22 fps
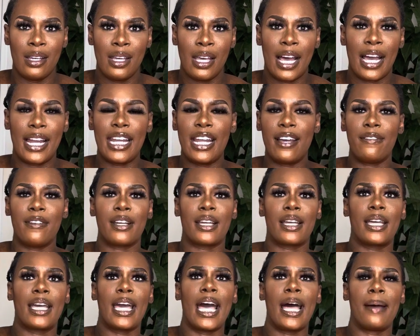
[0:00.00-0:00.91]
I never
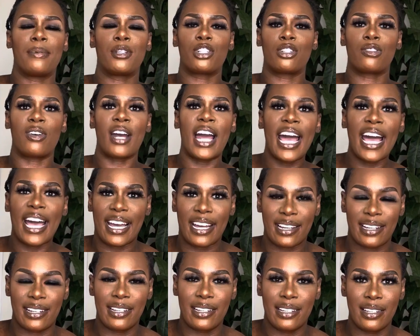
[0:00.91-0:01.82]
kept
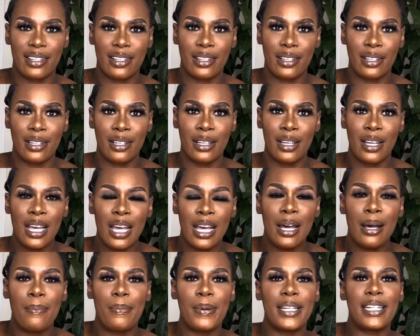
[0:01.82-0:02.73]
track.
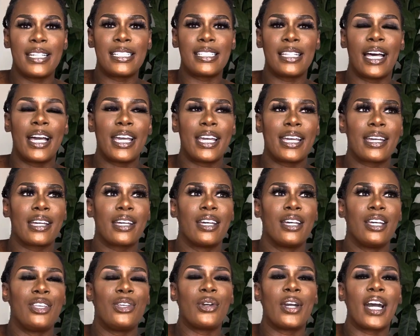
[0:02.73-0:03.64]
But it's like,
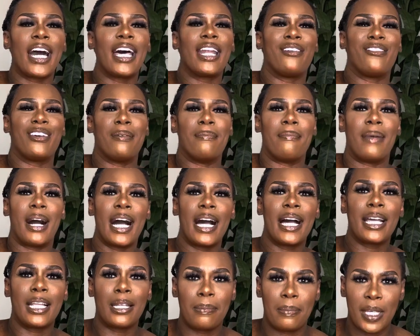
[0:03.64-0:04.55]
you gotta
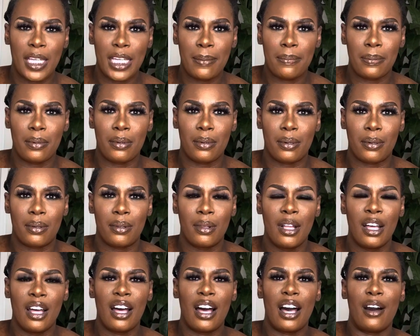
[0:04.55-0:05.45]
remind people
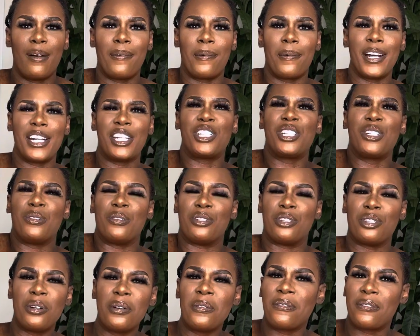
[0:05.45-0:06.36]
of what you
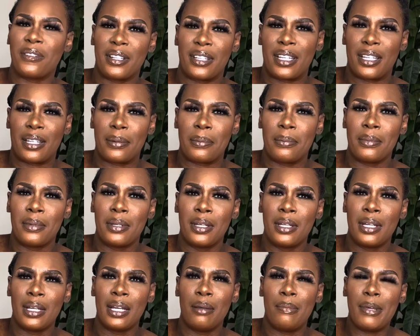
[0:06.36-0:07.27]
do for them.
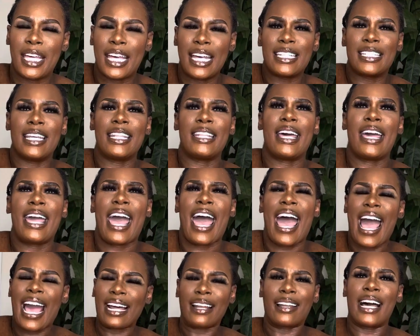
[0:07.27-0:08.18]
Because then they
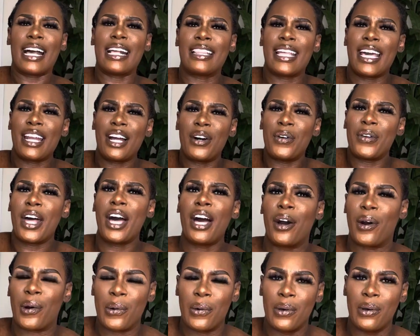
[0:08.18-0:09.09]
act like they don't
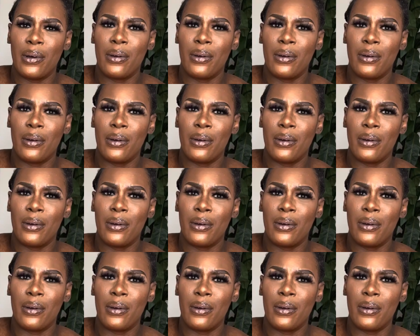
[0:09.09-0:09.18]
know.